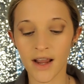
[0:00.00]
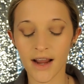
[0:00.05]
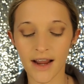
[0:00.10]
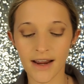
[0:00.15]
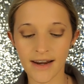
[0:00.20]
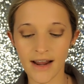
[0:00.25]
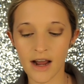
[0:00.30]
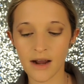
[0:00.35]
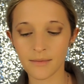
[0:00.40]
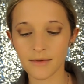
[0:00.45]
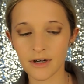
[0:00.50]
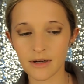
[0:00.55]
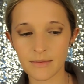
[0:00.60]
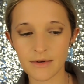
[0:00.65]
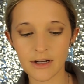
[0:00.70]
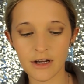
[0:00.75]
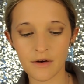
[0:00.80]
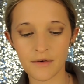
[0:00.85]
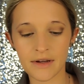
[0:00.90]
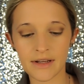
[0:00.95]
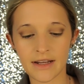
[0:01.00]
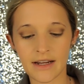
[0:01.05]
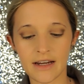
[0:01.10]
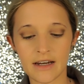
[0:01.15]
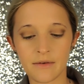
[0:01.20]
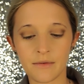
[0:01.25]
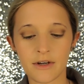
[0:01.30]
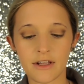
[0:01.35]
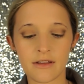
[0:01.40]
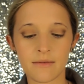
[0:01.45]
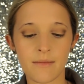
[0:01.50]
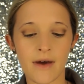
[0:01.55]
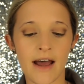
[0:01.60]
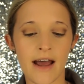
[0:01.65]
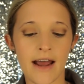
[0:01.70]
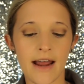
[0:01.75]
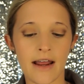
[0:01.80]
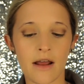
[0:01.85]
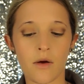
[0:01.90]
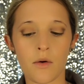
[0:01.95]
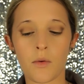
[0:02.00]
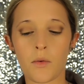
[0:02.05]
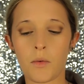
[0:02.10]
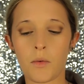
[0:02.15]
And now I'm going to be going in with my,